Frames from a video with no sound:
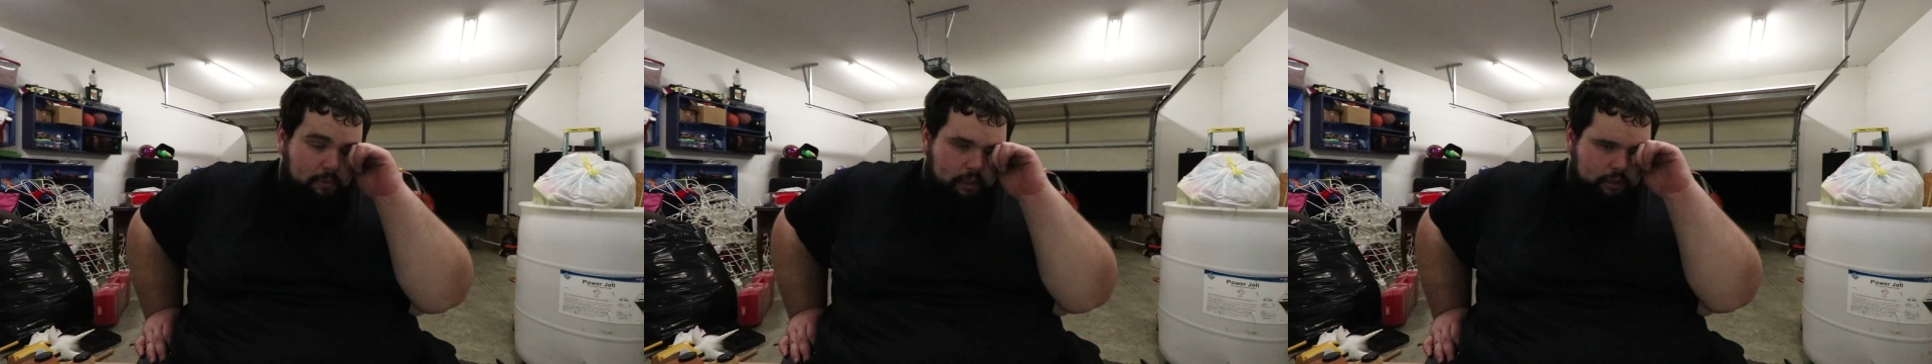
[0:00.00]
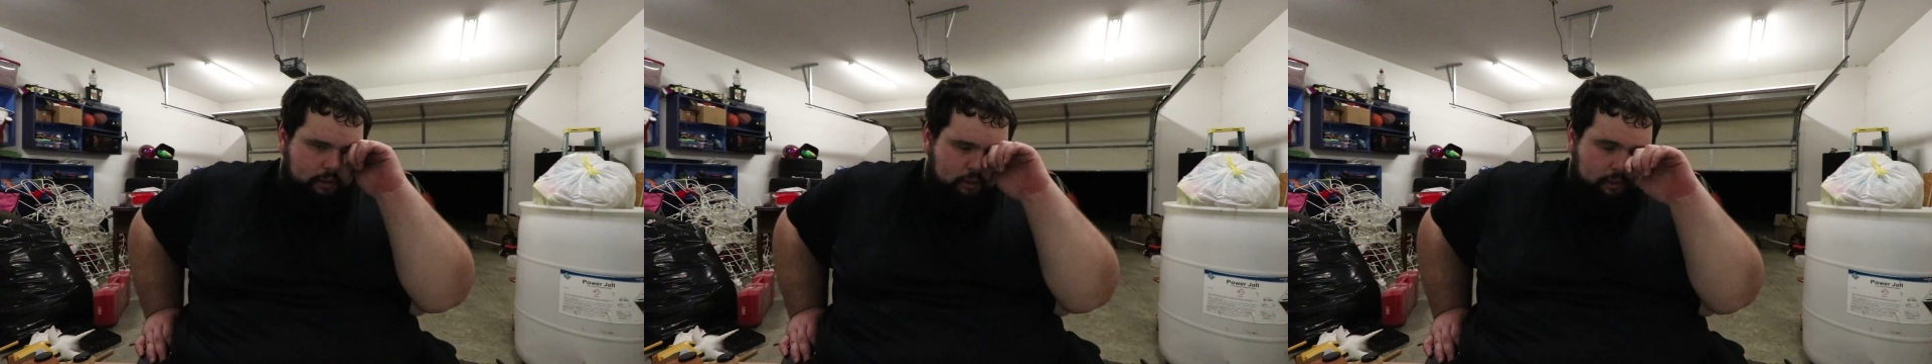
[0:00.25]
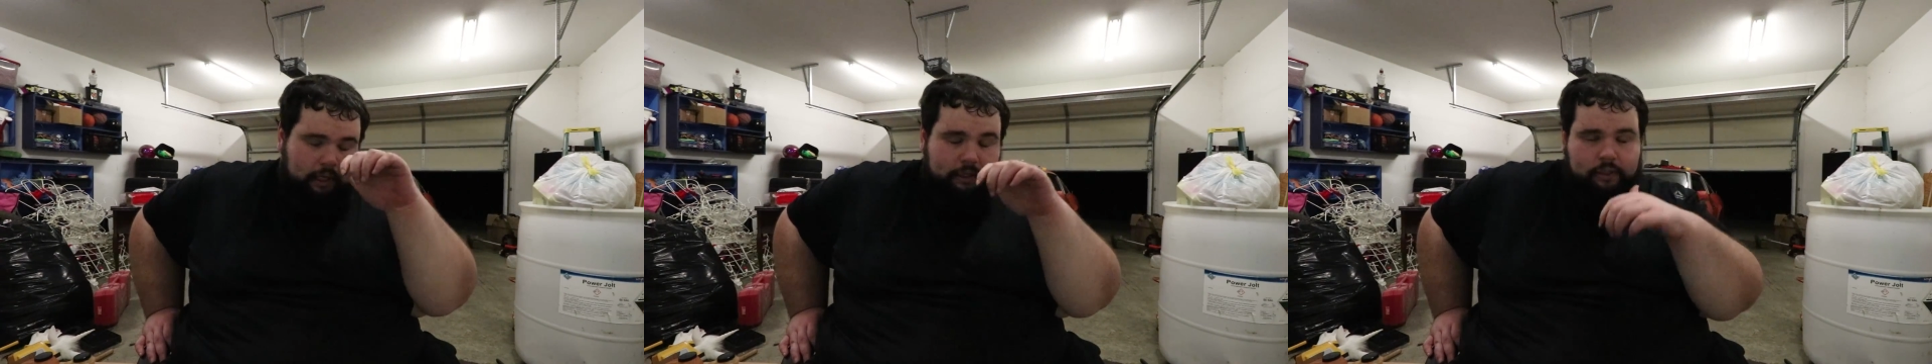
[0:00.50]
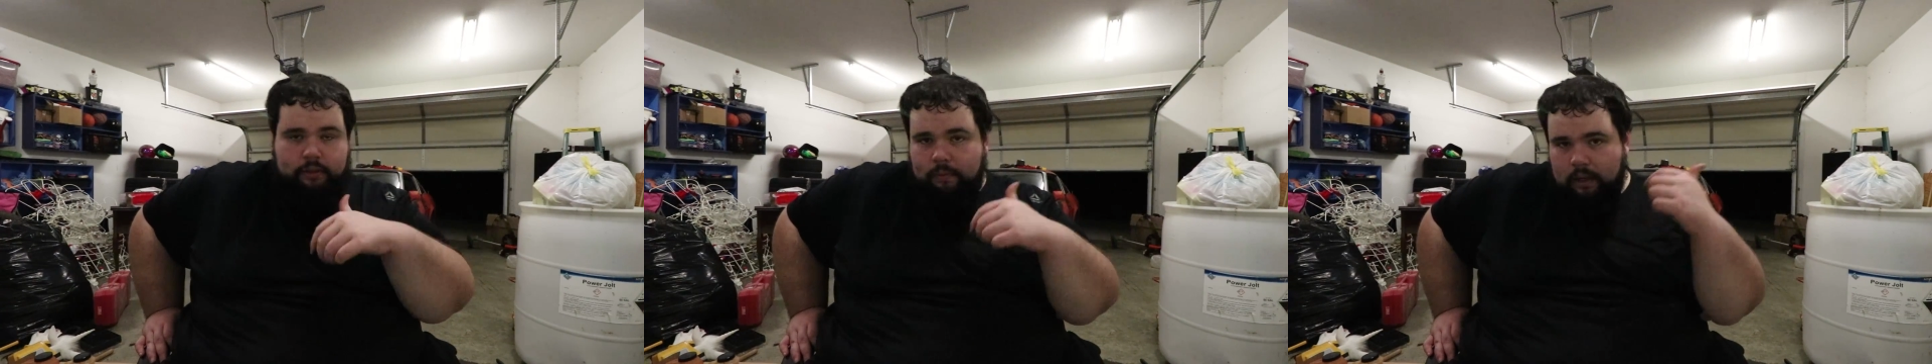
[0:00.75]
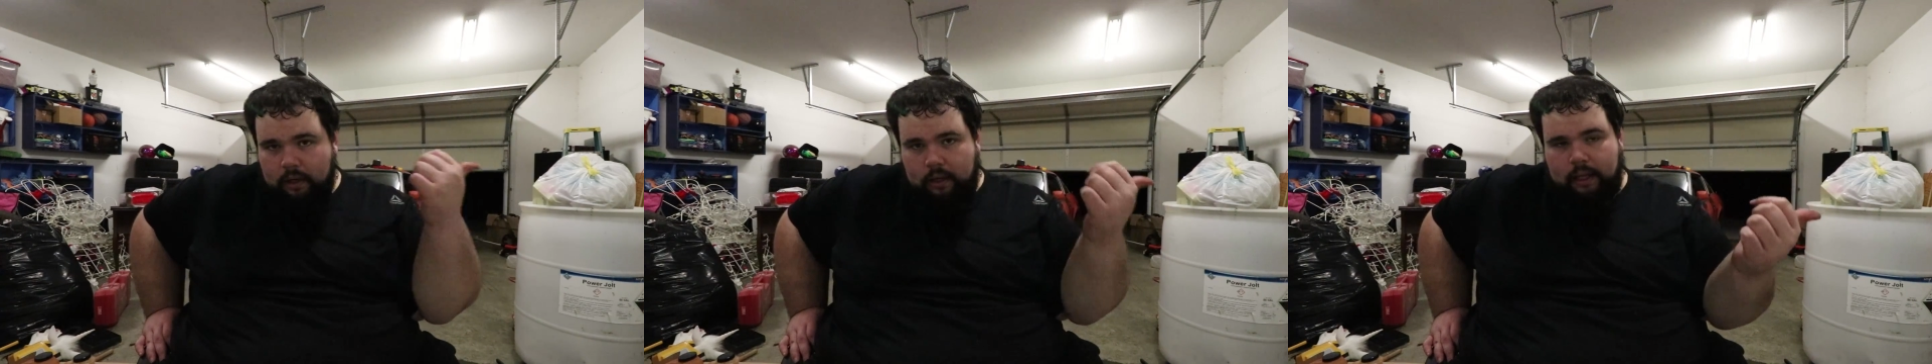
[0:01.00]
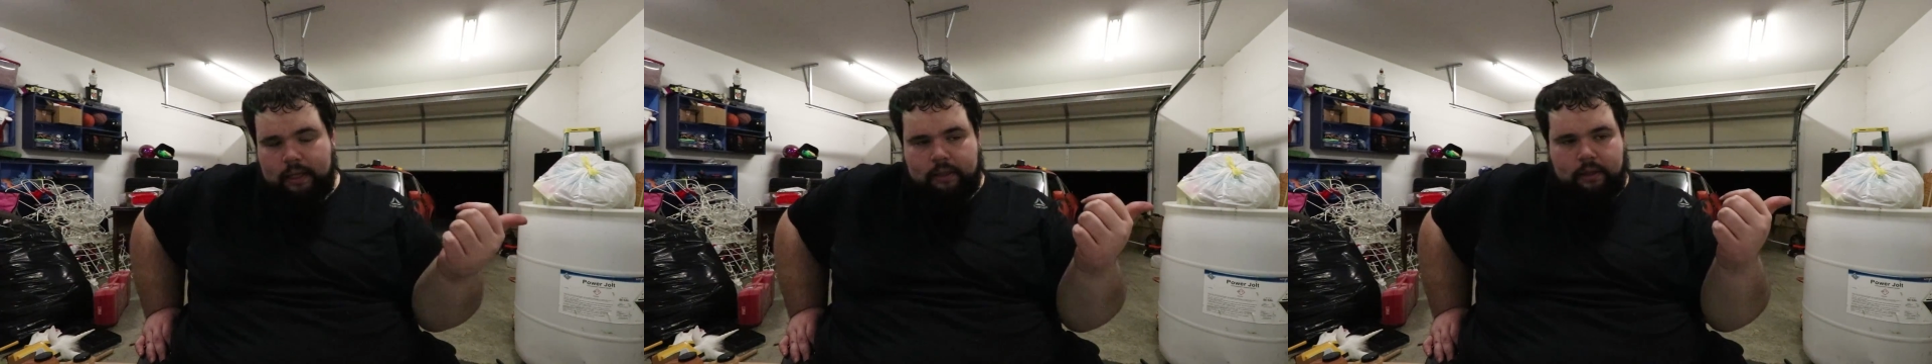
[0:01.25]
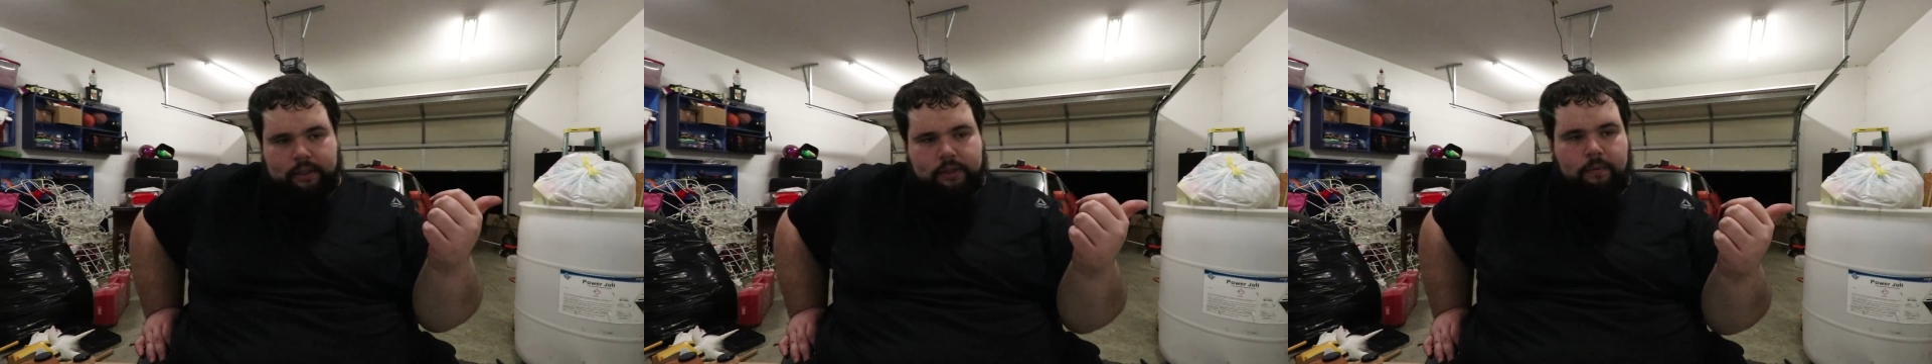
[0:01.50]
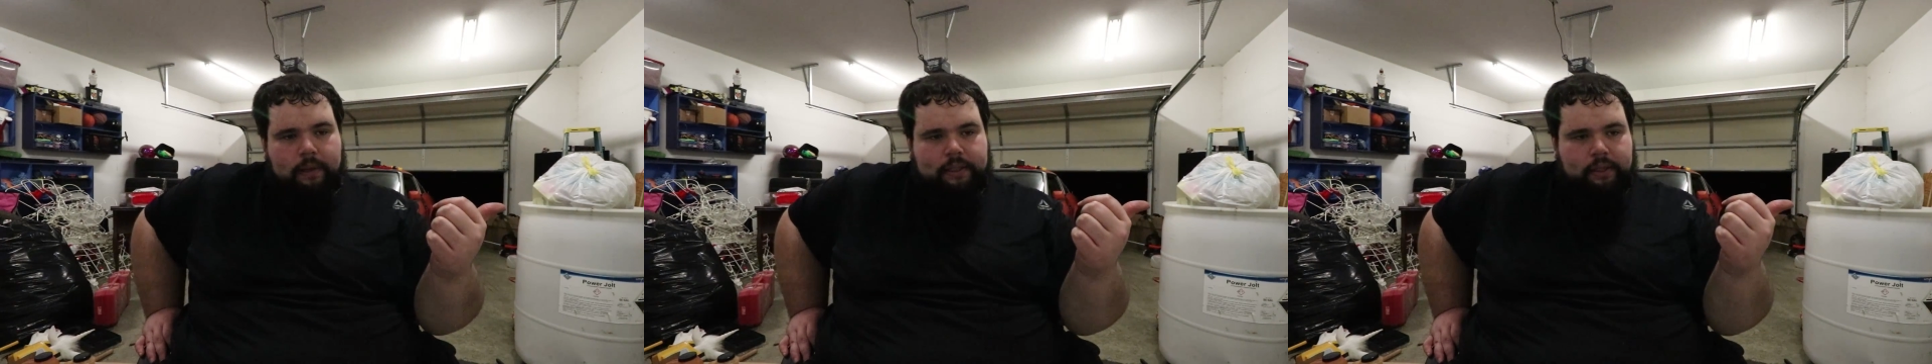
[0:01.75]
But I just went on it like
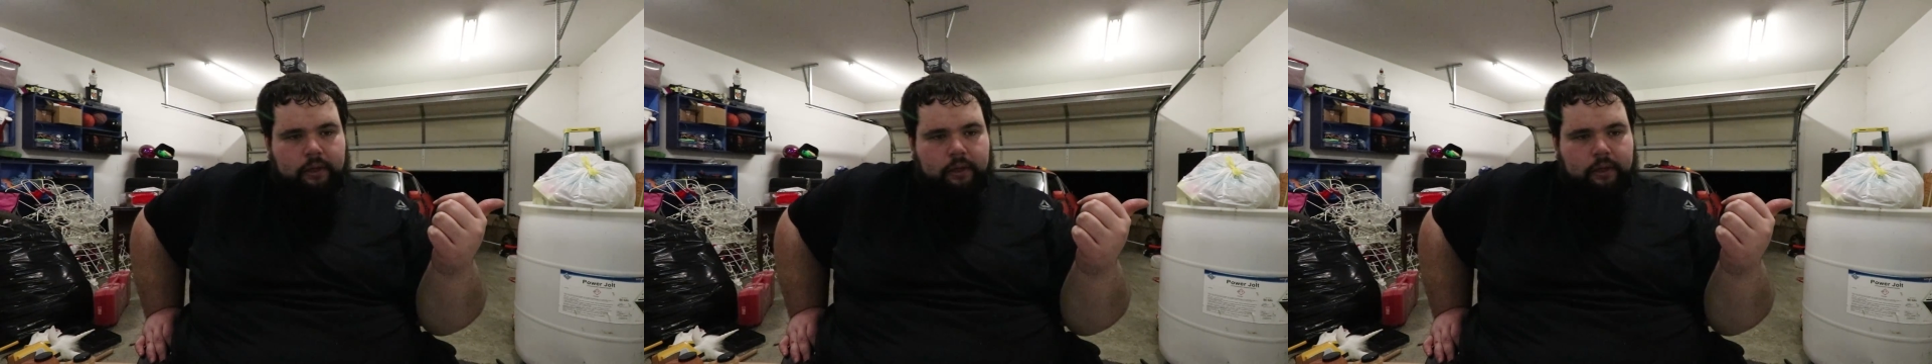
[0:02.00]
2 weeks